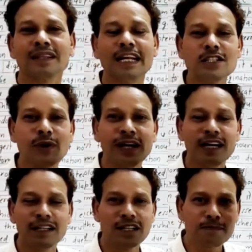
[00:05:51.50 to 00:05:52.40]
That's
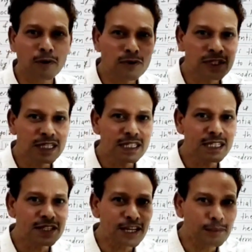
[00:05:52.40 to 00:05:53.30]
why this
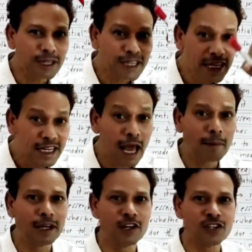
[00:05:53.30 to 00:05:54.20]
process is named
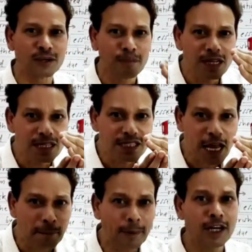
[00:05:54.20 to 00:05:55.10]
delamination, means
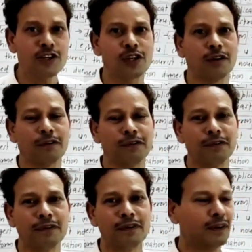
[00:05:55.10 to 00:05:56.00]
separation of
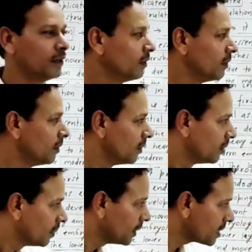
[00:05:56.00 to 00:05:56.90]

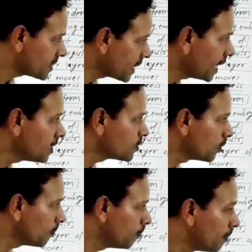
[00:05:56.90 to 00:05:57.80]
the
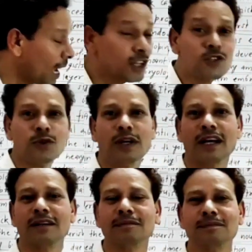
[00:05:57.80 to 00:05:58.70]
cells of
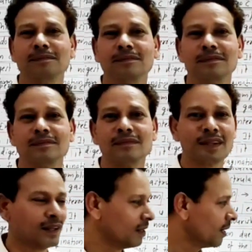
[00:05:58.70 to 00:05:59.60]
blastoderm.
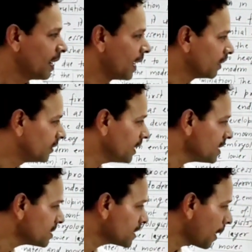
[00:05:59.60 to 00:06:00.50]
And
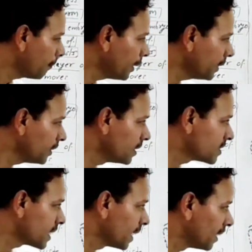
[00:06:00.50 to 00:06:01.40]
these
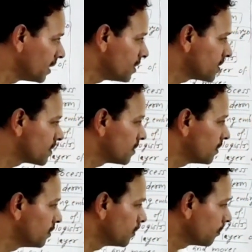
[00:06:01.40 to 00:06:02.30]
separated
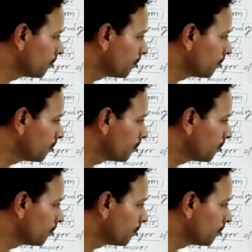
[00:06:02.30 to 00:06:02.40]
cells